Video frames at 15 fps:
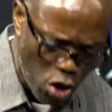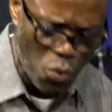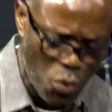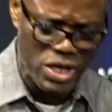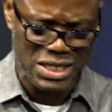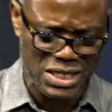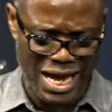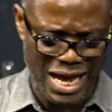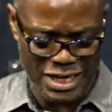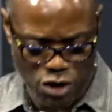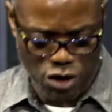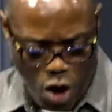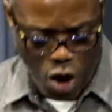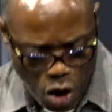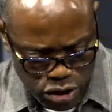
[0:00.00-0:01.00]
ways and at
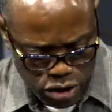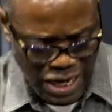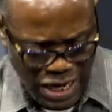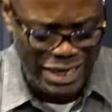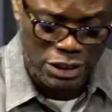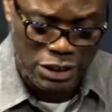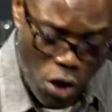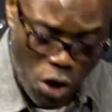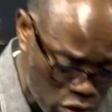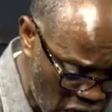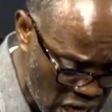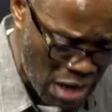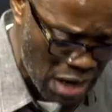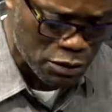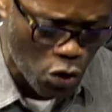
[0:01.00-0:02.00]
all
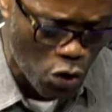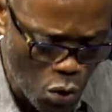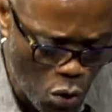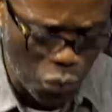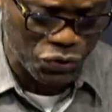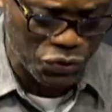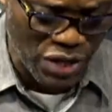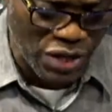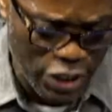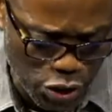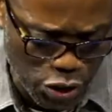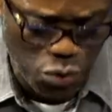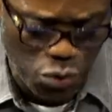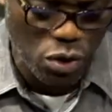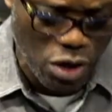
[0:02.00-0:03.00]
times. We thank
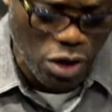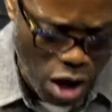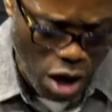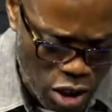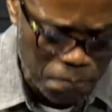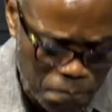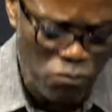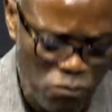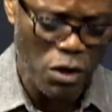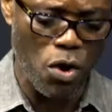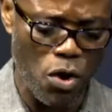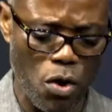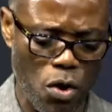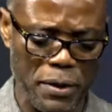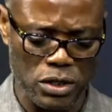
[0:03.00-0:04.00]
you, O God,
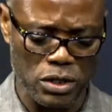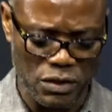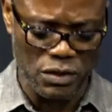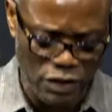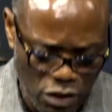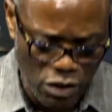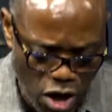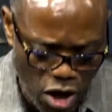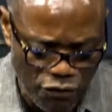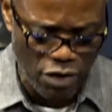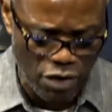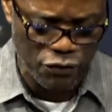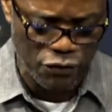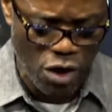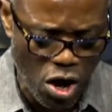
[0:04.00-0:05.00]
because of the love
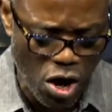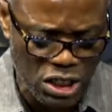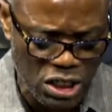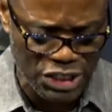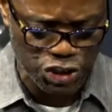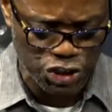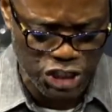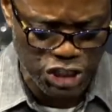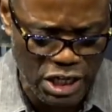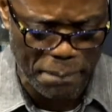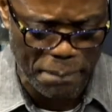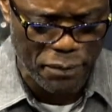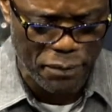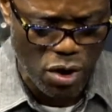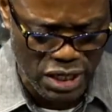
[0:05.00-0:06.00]
of God that is shed
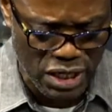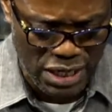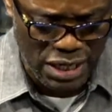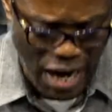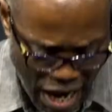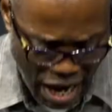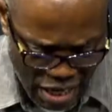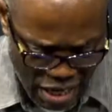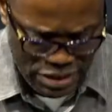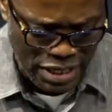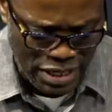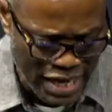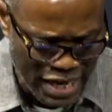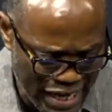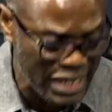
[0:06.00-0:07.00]
abroad in our hearts.
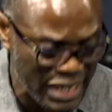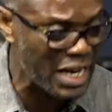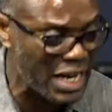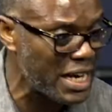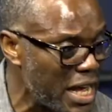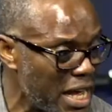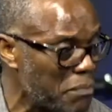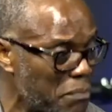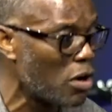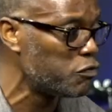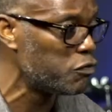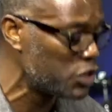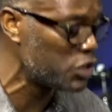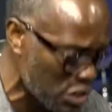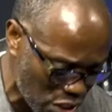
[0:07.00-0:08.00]
In the name of
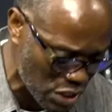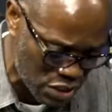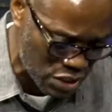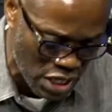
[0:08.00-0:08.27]
Jesus,